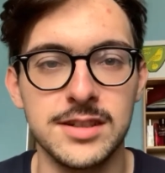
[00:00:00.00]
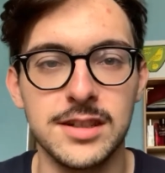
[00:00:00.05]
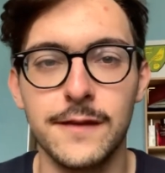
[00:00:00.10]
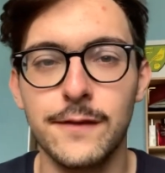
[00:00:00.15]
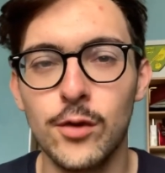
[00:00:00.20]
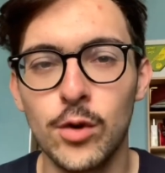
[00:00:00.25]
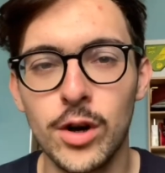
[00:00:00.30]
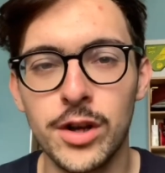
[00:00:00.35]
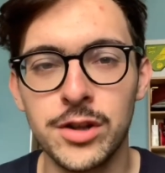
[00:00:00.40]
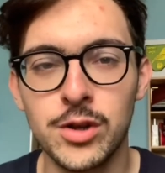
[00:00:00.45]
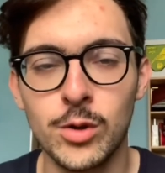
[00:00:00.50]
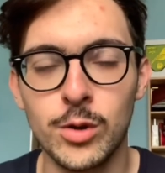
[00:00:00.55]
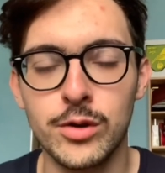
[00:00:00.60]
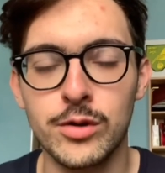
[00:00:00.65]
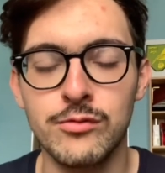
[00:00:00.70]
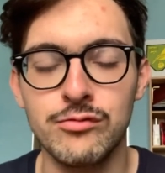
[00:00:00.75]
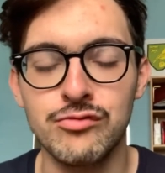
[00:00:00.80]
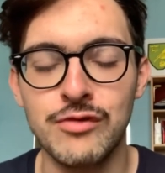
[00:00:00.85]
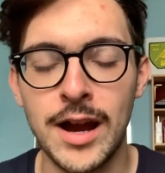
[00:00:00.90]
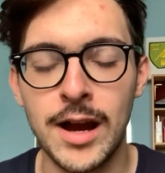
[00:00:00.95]
I thought I'd
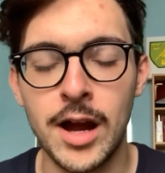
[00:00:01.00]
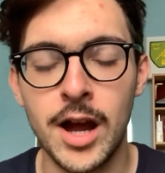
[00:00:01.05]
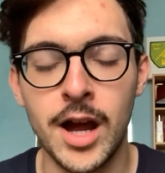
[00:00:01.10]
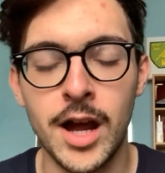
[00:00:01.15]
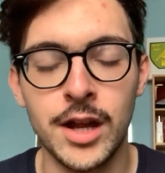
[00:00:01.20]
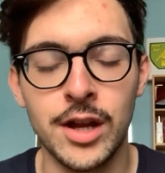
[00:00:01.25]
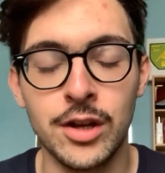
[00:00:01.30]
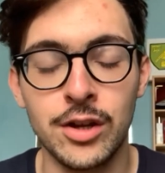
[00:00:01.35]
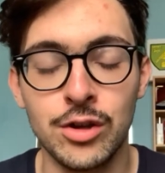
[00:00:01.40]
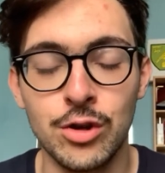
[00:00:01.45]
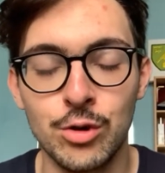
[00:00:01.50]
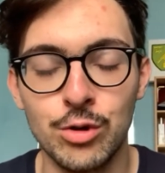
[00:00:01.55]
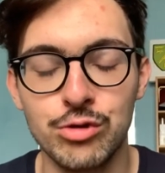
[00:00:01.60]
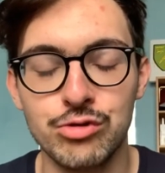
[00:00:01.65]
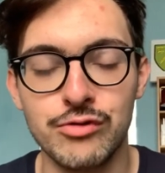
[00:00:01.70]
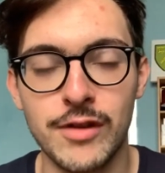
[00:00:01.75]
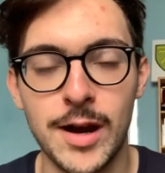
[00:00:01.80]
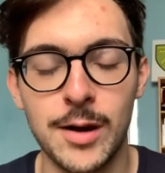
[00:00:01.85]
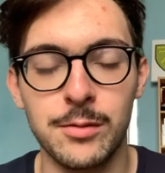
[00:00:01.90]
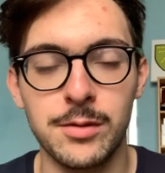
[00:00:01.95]
do a, a news
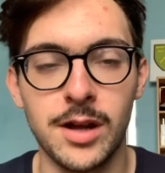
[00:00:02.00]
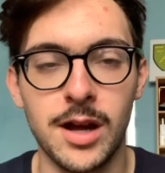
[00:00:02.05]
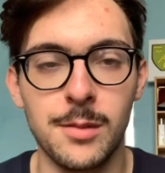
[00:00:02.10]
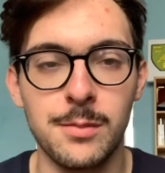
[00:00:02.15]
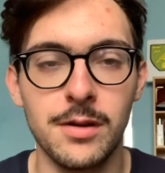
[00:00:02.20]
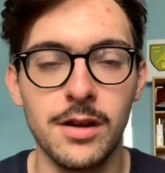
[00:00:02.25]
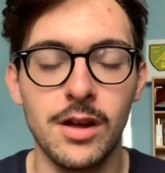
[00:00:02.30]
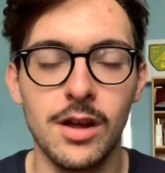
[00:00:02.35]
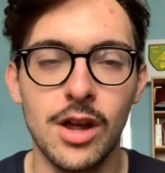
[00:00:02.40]
roundup